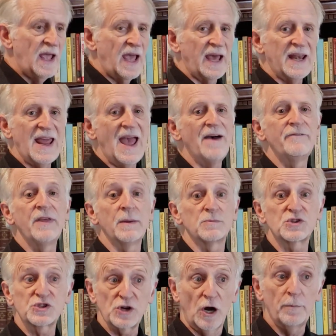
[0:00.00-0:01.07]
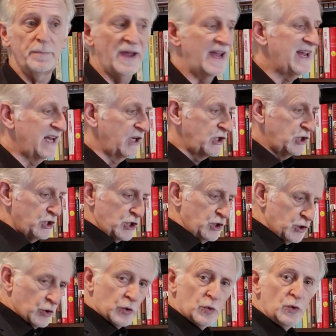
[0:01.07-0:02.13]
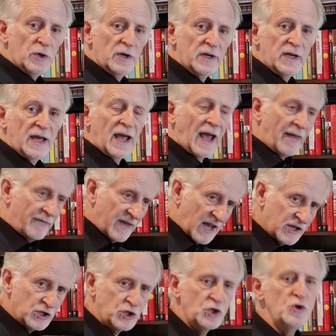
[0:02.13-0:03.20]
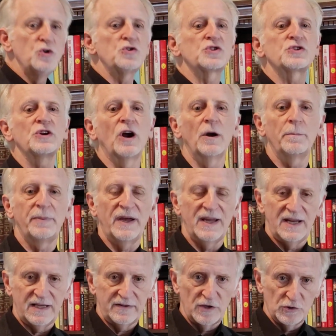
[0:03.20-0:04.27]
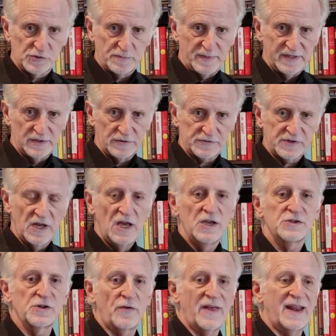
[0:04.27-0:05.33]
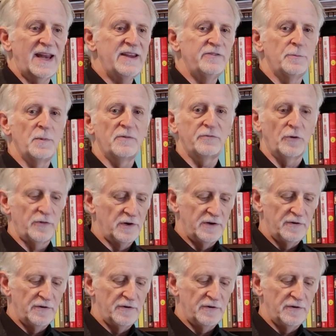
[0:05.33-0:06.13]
and have them start paying you, and then you start paying those bills. So that even before the